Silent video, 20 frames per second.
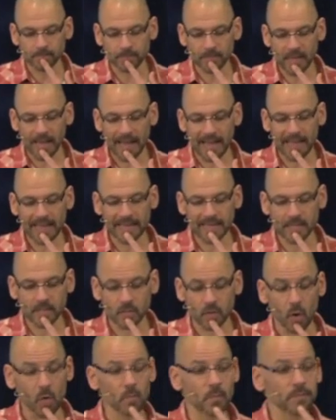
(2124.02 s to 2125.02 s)
I
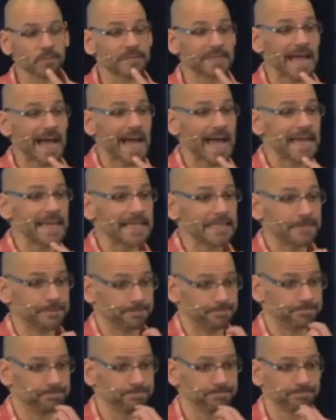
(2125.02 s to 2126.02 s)
almost died.
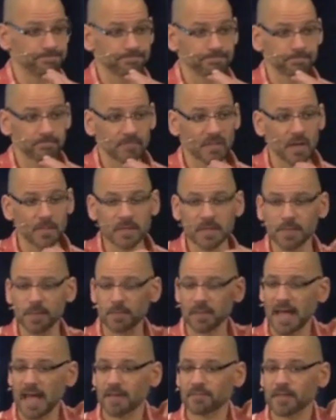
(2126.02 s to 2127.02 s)
How many
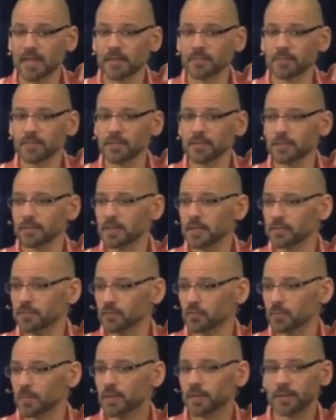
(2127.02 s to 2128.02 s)
people have had the near-death
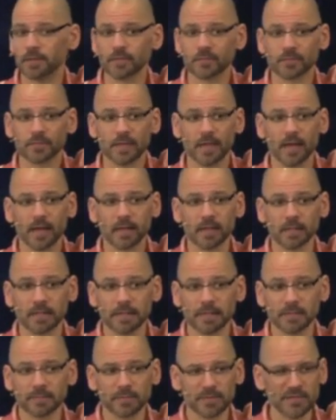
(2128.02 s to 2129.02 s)
experience? Yeah,
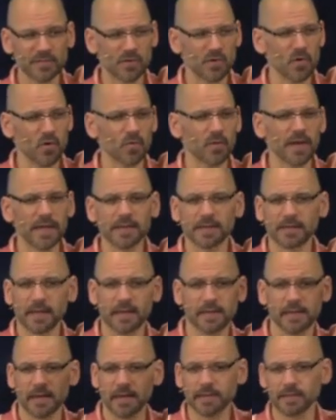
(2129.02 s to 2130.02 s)
pretty cool, right?
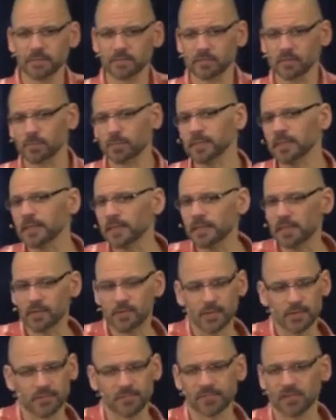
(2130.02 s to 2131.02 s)
I completely
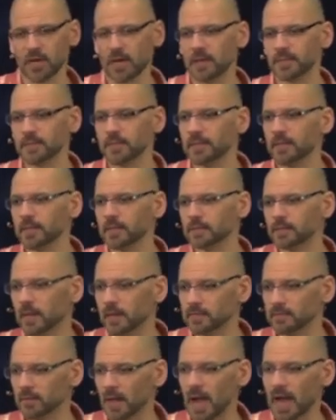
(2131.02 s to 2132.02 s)
agree with John that
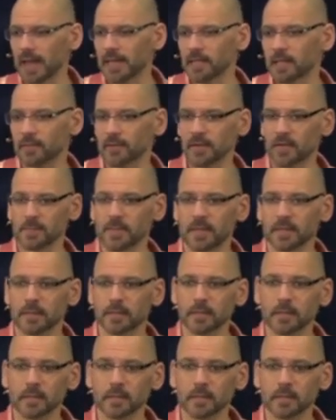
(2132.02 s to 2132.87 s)
I highly recommend it.